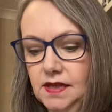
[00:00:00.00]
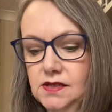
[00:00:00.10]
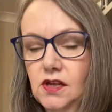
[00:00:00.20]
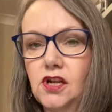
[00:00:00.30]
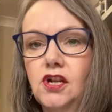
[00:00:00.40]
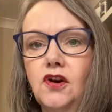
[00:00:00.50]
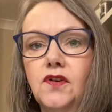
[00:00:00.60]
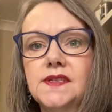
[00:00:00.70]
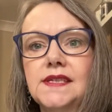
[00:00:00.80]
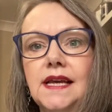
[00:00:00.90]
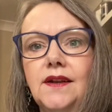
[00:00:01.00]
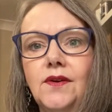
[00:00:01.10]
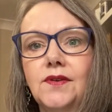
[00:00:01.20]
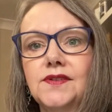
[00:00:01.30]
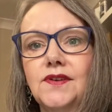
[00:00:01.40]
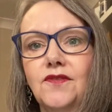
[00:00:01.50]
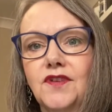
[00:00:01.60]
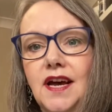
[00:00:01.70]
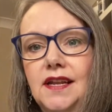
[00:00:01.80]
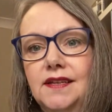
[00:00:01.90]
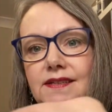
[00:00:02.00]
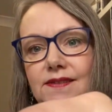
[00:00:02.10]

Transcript: So lots and lots of colours.